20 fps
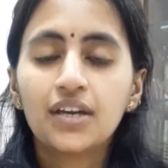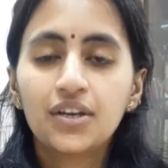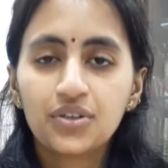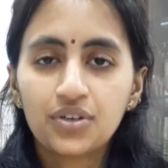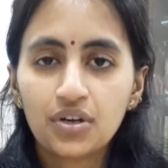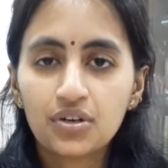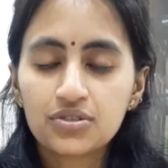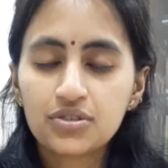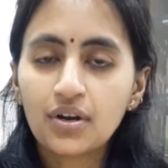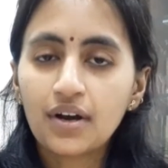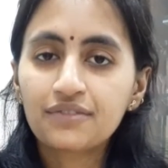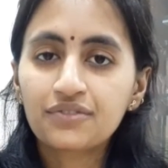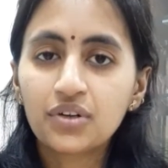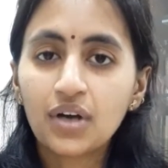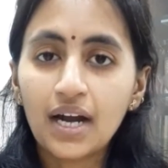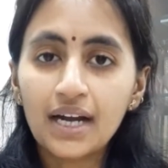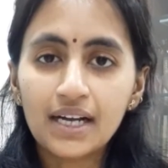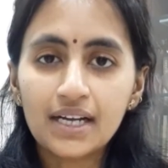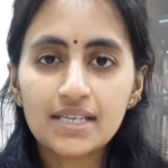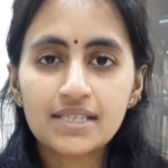You also have to
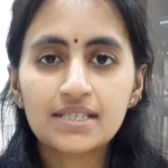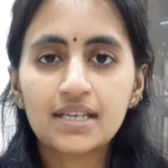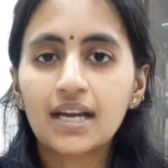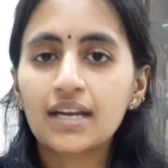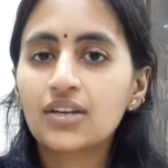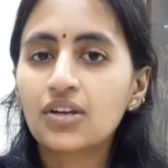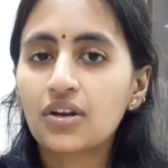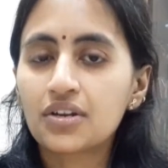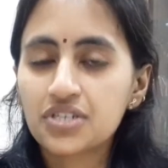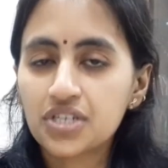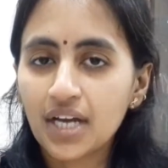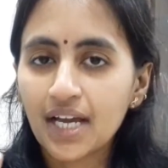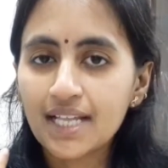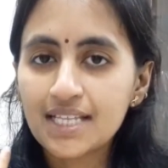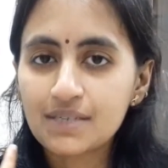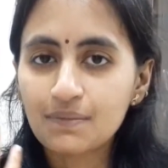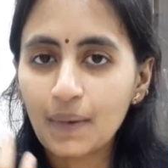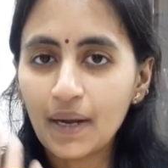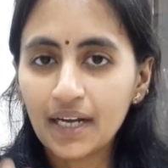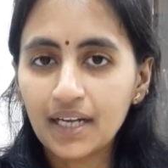understand your
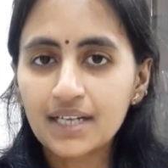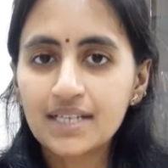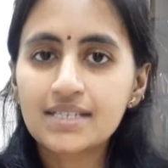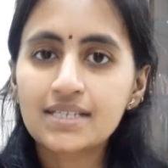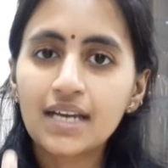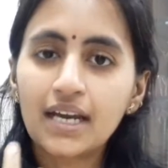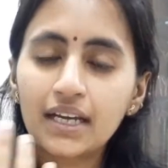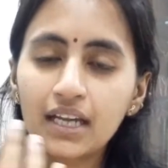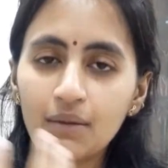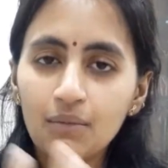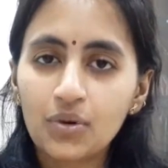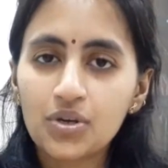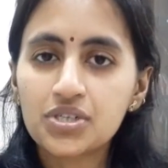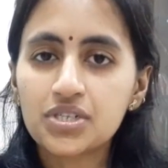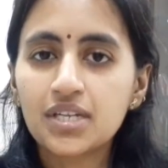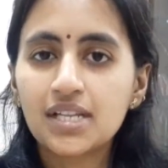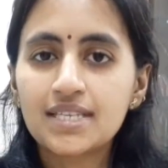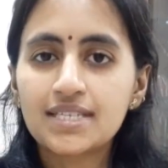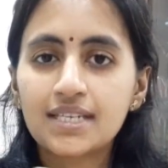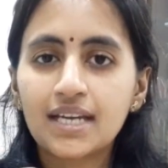child's mental state,
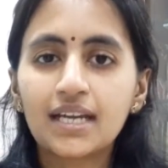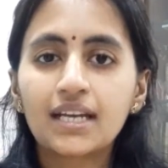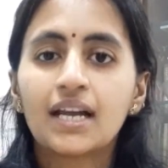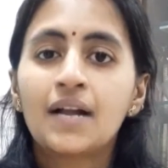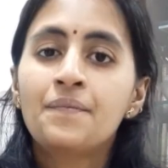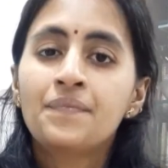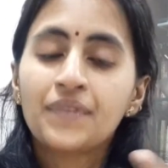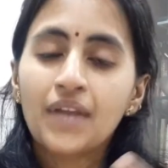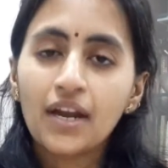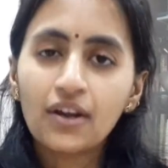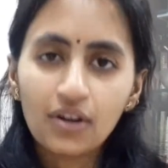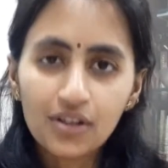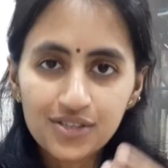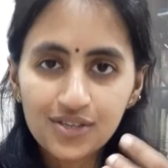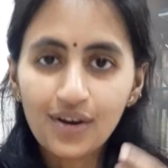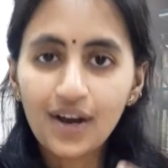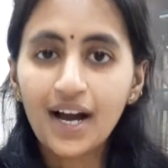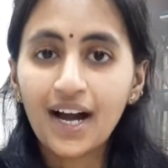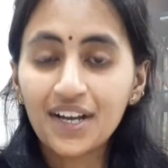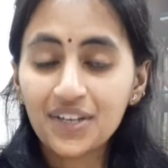emotional state, and
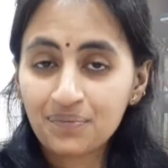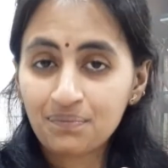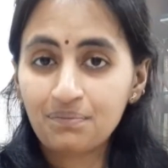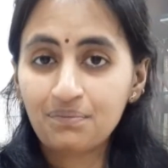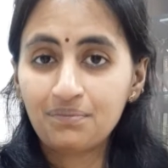also